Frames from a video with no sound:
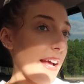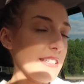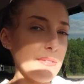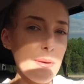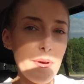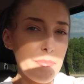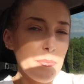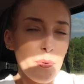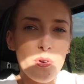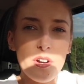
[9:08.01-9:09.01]
it's, it might
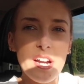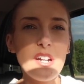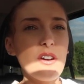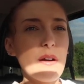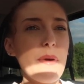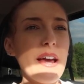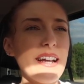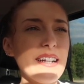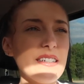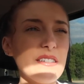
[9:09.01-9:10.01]
be boring or it
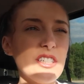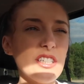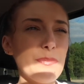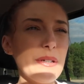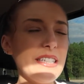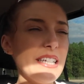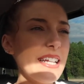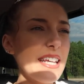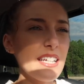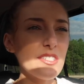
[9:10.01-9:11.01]
might just be
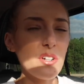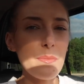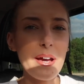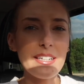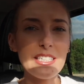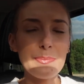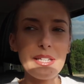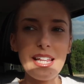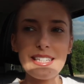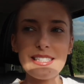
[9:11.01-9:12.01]
tedious or it might just
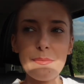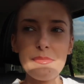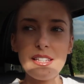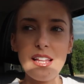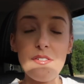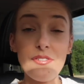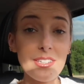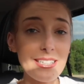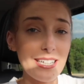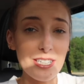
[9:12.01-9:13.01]
be like something that
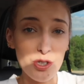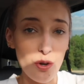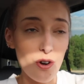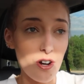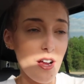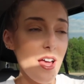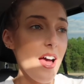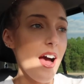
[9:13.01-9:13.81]
feels like a chore,